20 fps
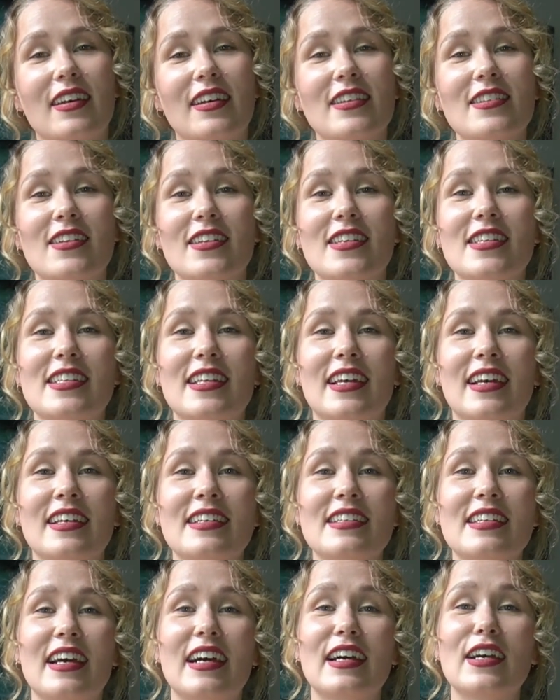As I
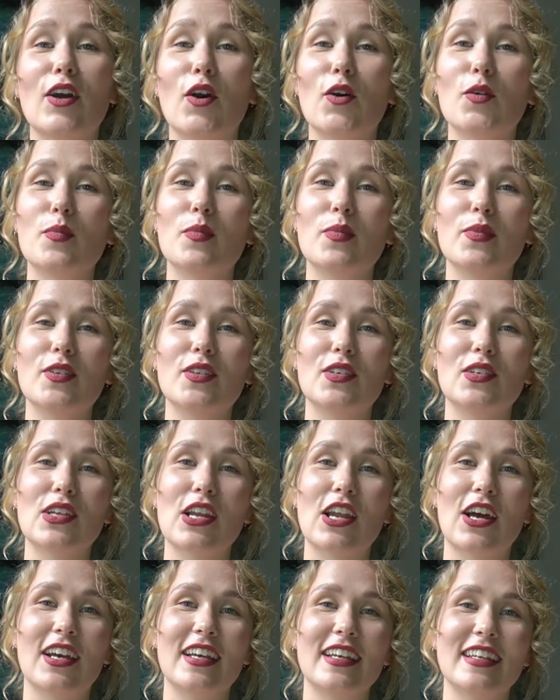said, I hope you
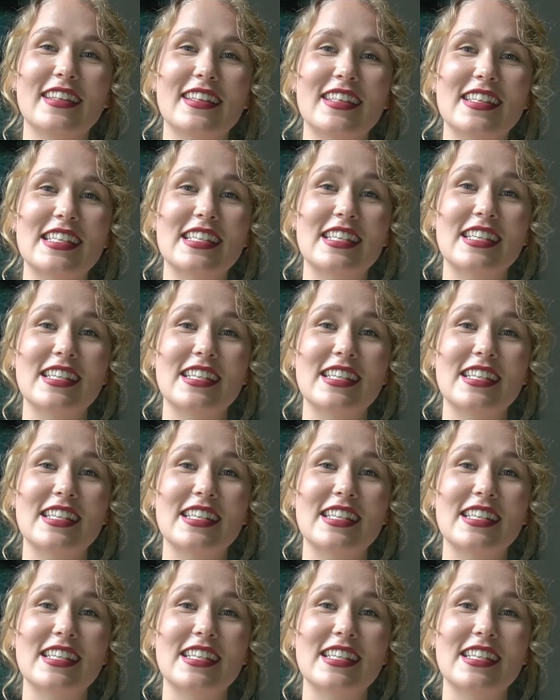like this